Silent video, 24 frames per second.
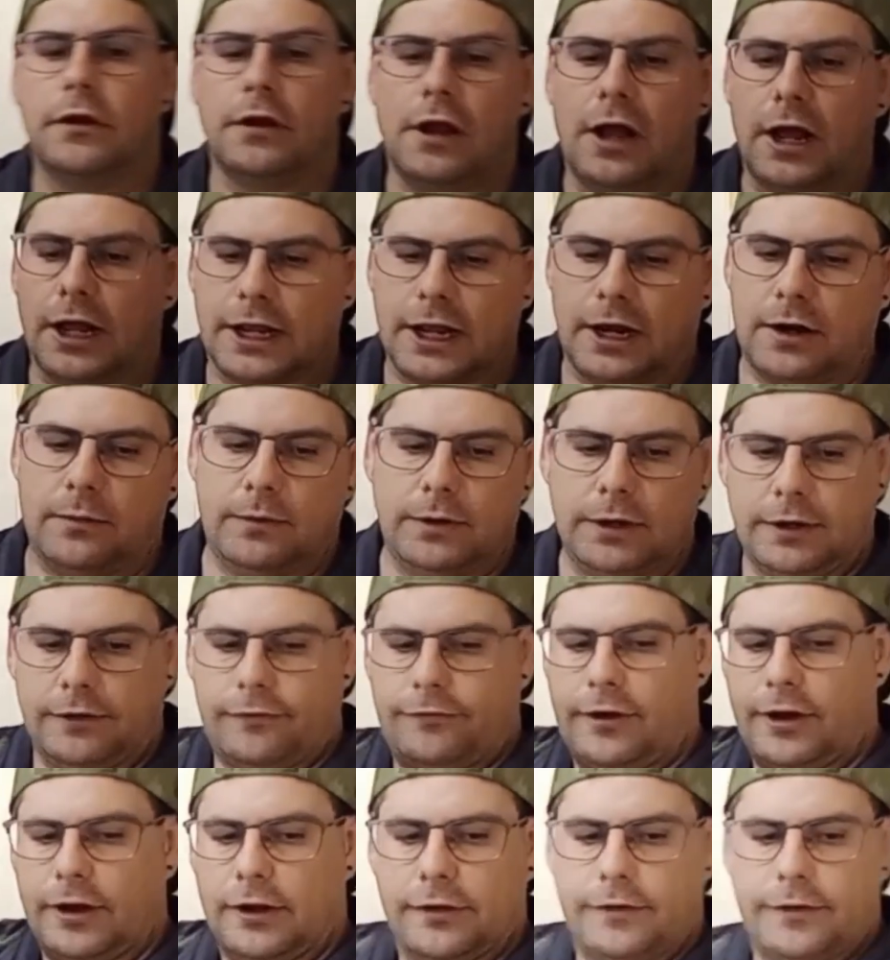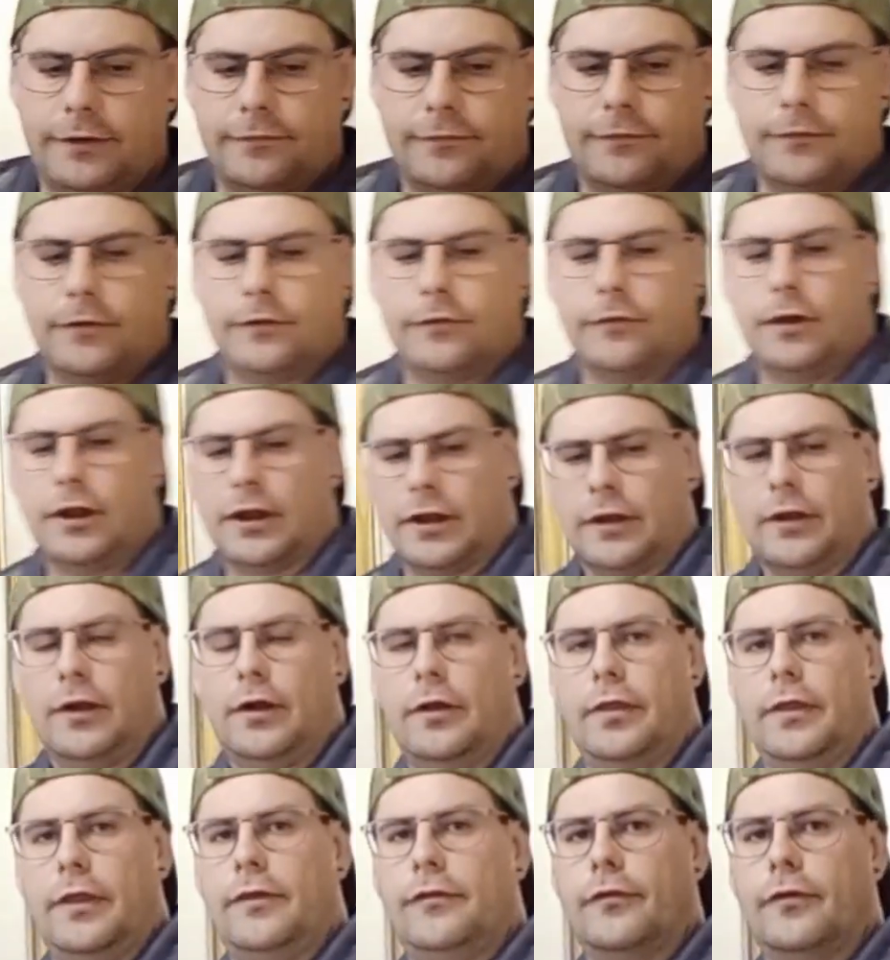I can't really tell a difference. Like,
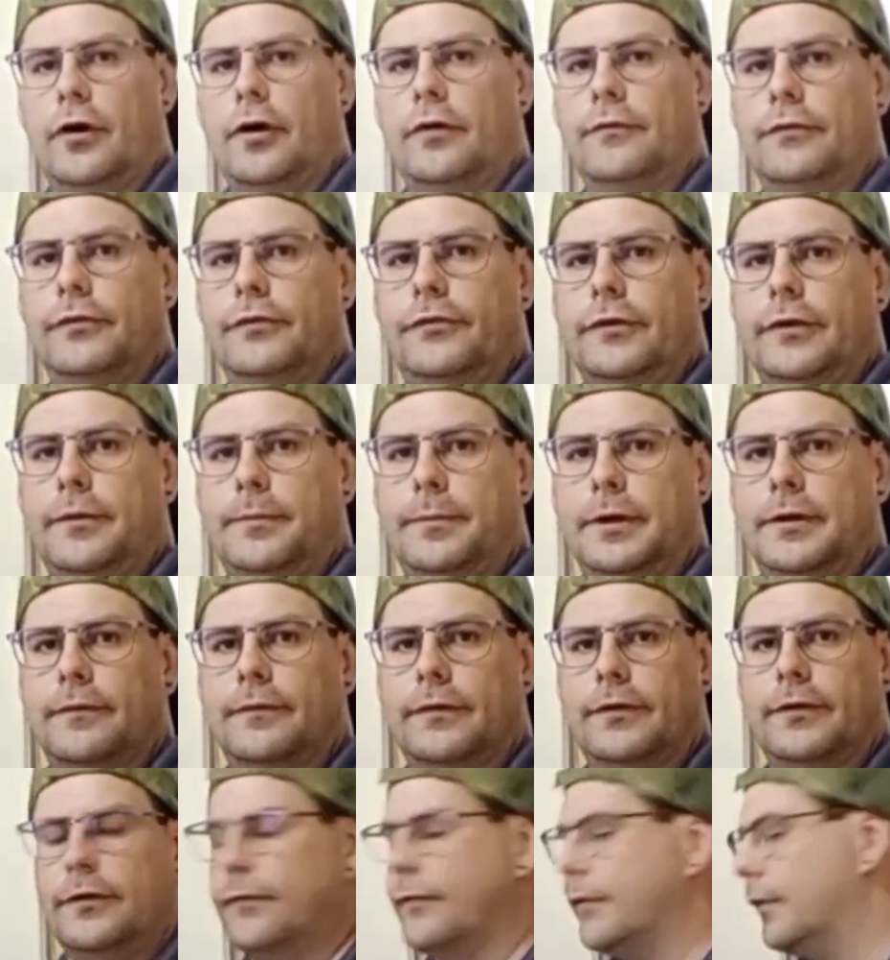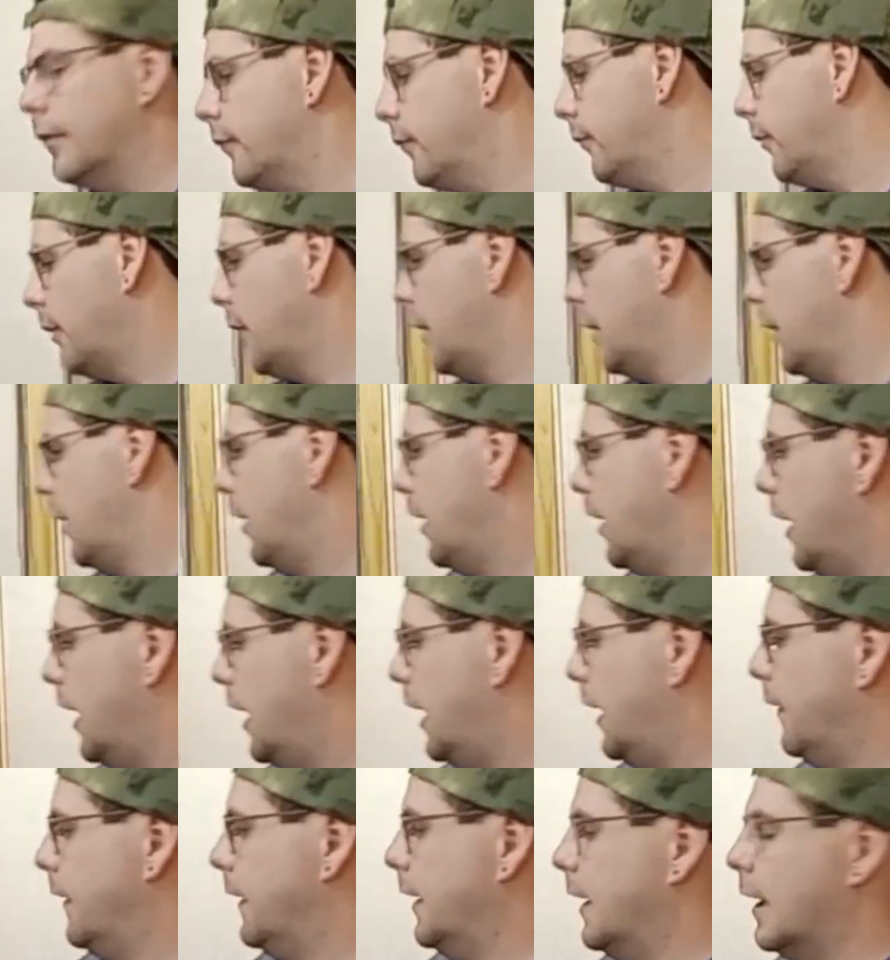there's obviously a bit of a difference
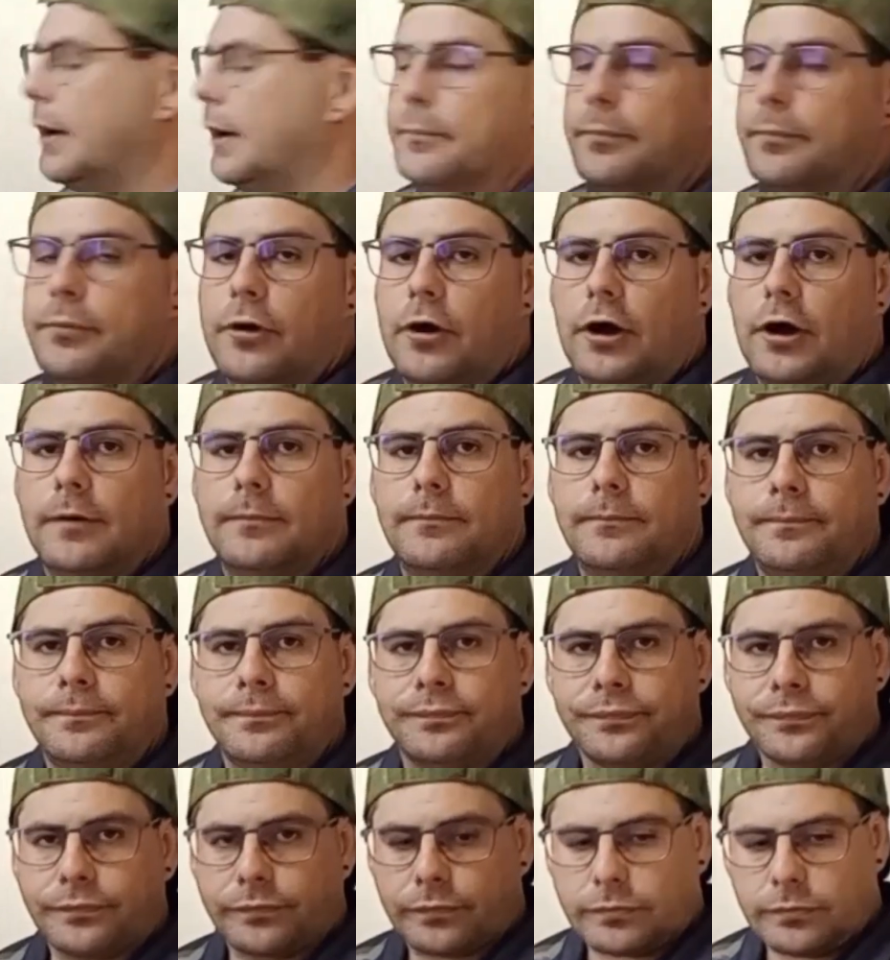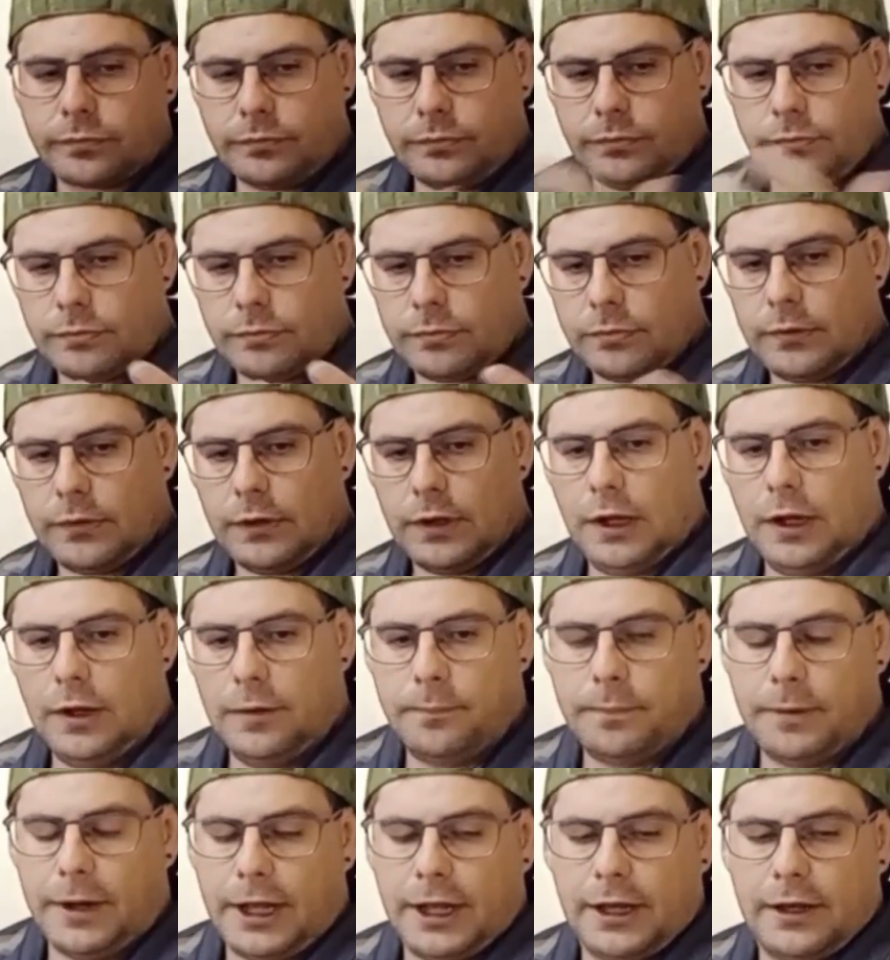in the prime,
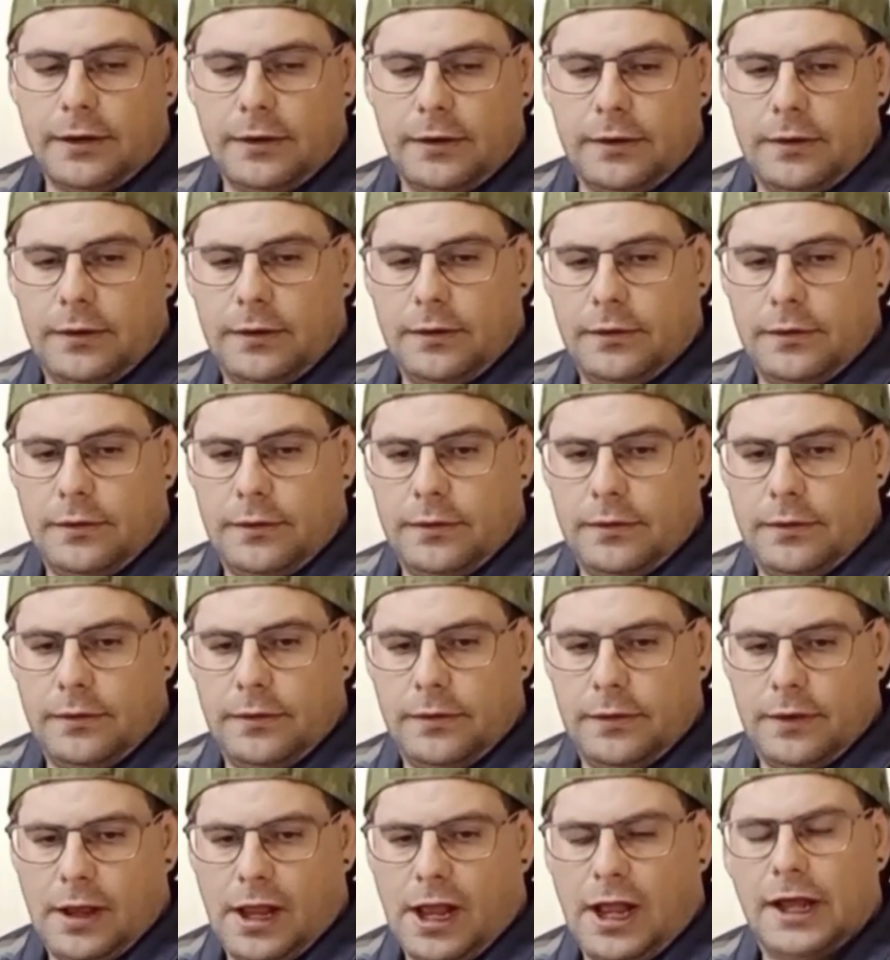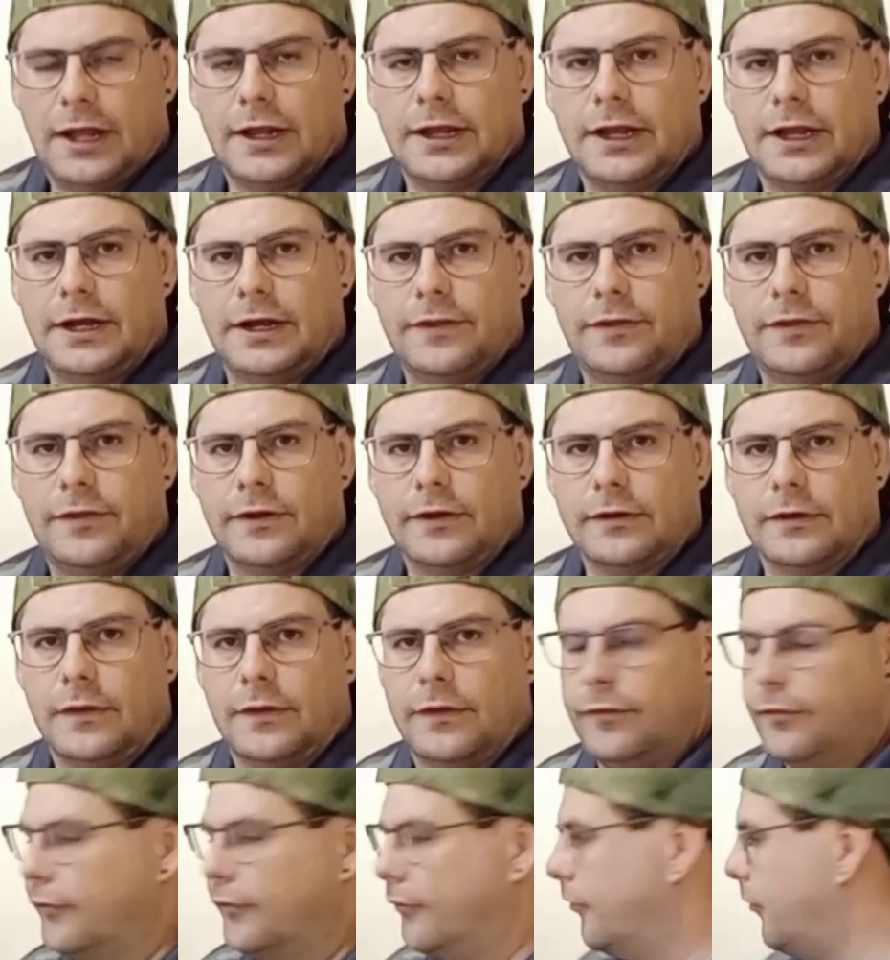but hardly anything. Like,
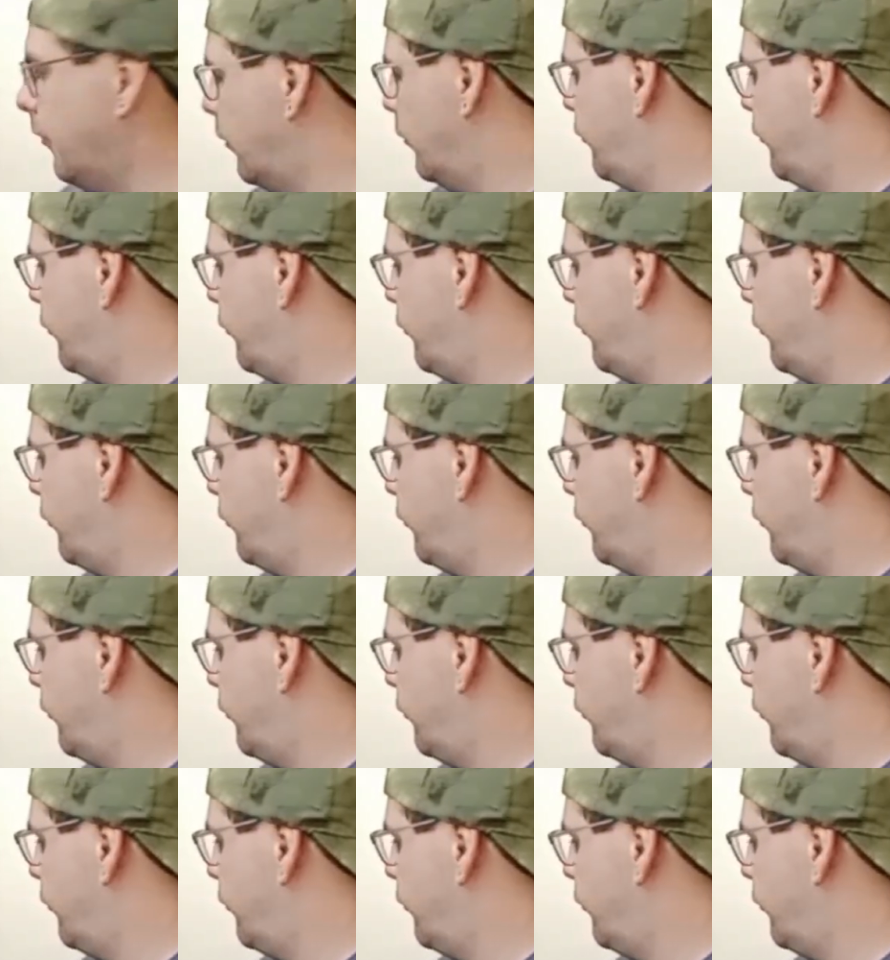this is so